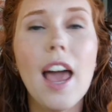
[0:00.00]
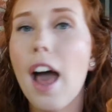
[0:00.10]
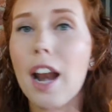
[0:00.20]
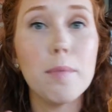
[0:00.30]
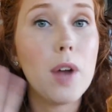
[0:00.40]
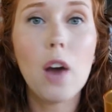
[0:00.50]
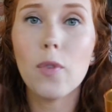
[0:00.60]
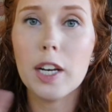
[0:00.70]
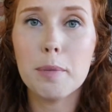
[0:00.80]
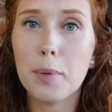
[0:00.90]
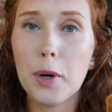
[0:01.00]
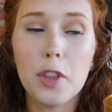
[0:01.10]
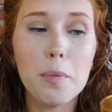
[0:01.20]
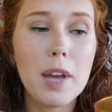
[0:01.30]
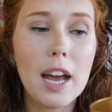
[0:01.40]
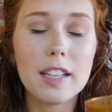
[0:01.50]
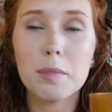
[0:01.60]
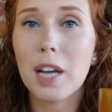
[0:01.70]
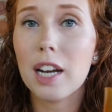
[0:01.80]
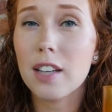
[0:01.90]
and I'm not ready to burn them yet because
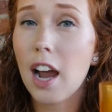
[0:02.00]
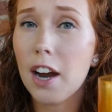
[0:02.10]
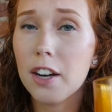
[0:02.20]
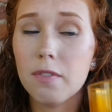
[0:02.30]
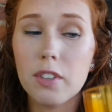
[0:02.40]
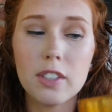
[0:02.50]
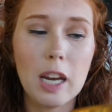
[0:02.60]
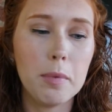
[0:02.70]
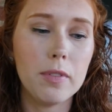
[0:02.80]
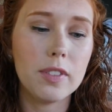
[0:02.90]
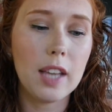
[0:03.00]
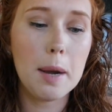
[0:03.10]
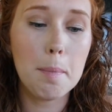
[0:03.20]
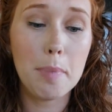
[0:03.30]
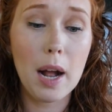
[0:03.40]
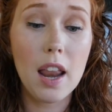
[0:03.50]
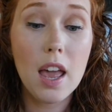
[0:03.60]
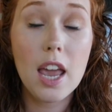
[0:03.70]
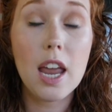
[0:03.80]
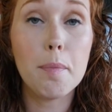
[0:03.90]
I'm kind of tired of this type of scent, but
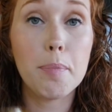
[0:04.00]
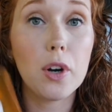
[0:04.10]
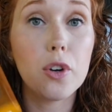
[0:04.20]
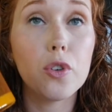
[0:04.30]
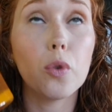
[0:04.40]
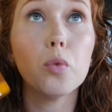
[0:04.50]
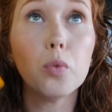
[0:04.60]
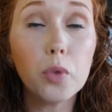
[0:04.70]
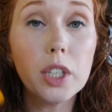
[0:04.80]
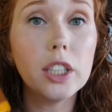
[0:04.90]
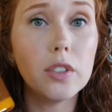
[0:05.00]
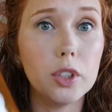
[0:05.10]
it burned really,